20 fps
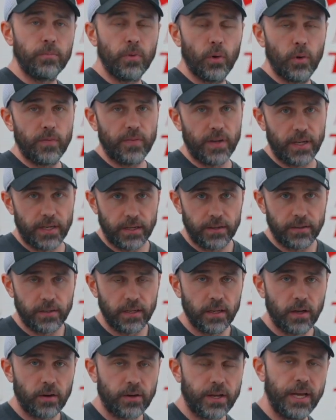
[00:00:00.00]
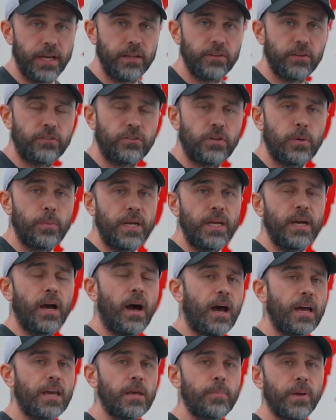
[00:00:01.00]
motivated, okay? There's too many
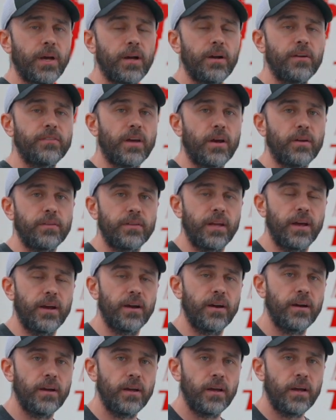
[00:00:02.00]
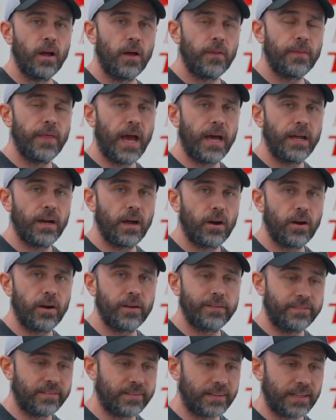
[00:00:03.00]
hockey players out there that are
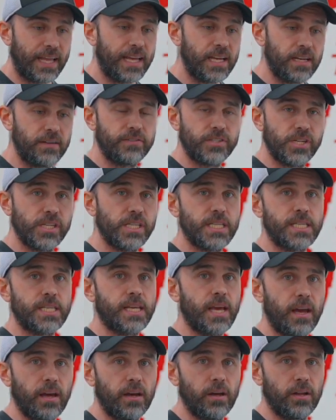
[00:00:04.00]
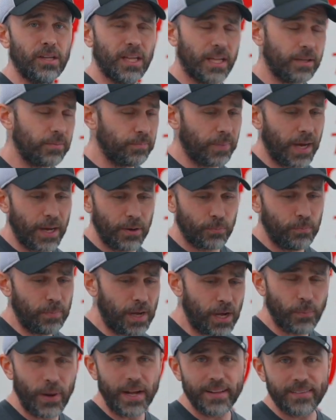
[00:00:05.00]
a slave to the scale.
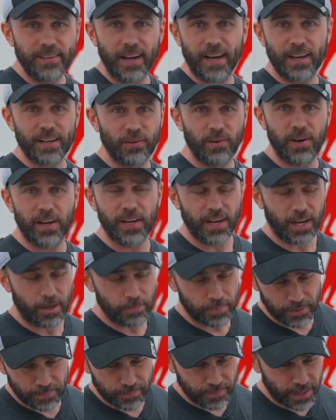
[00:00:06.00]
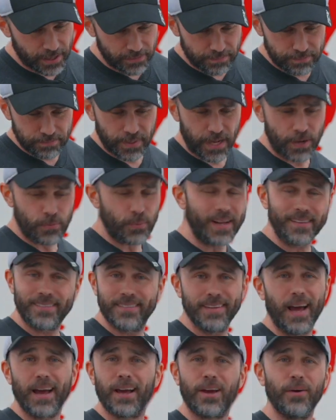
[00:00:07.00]
My weight's not going up, or my
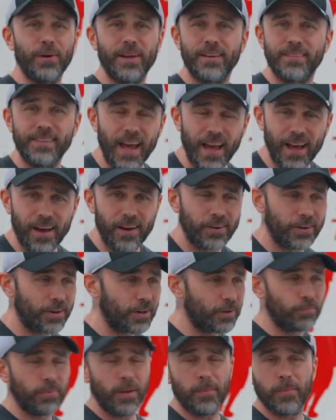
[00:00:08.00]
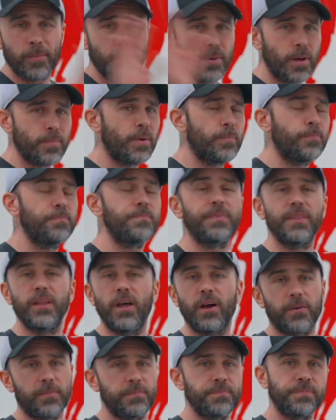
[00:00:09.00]
weight's not going down, or blah, blah, blah, blah.
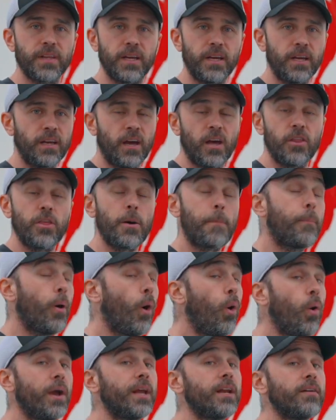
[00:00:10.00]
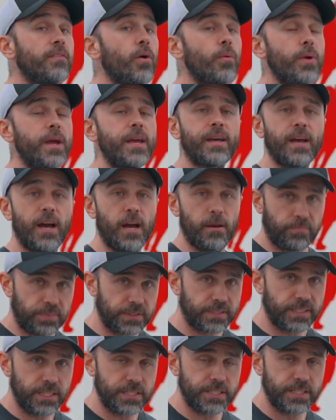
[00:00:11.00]
Look, the point of a
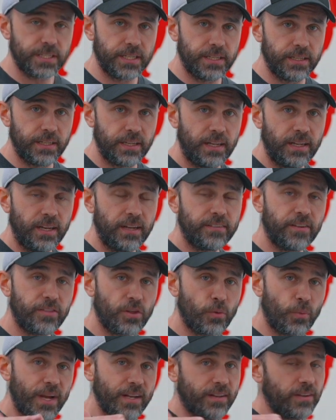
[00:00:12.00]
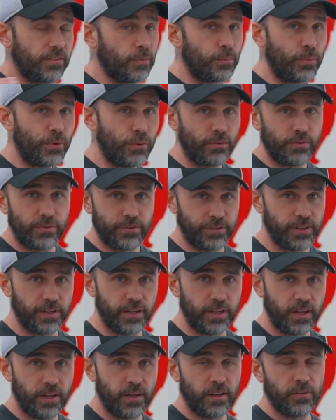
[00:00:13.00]
recomposition is that the weight doesn't move.
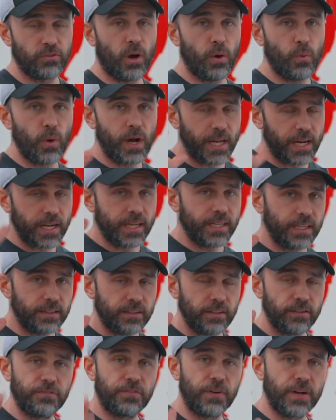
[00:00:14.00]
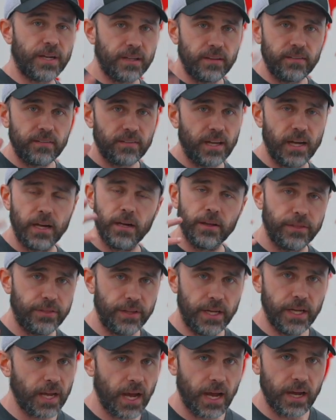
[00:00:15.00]
So I want you to get this frickin' scale
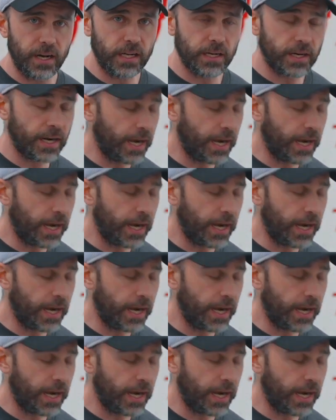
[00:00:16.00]
thing out of your